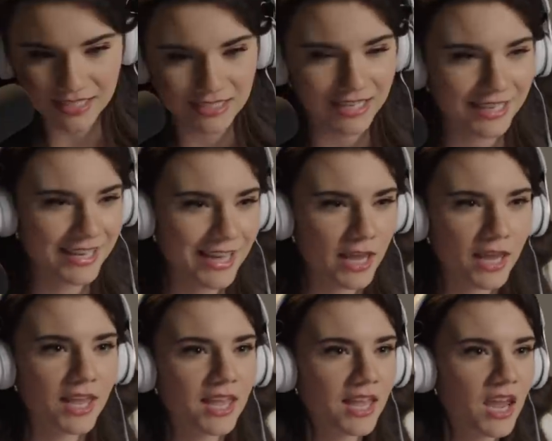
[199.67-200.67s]
And it's like,
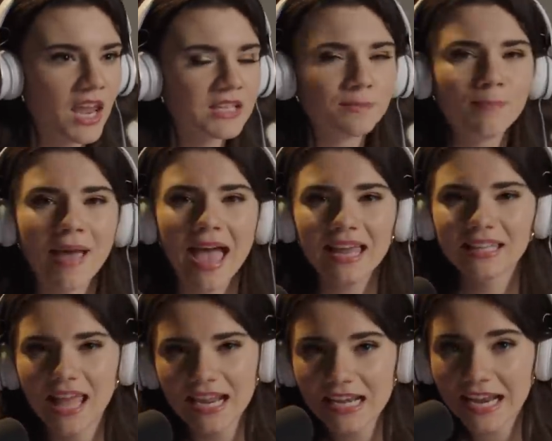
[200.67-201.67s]
it's bad
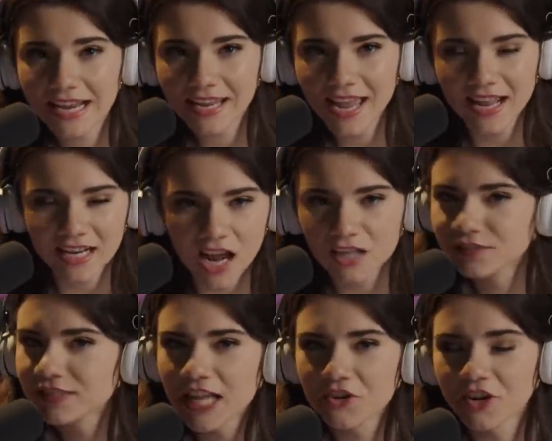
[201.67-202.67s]
lighting and an
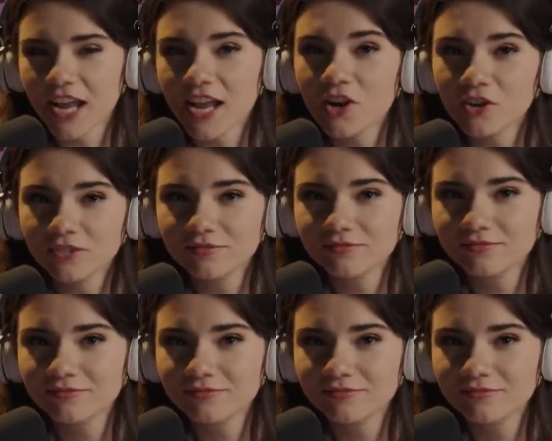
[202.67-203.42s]
unflattering angle.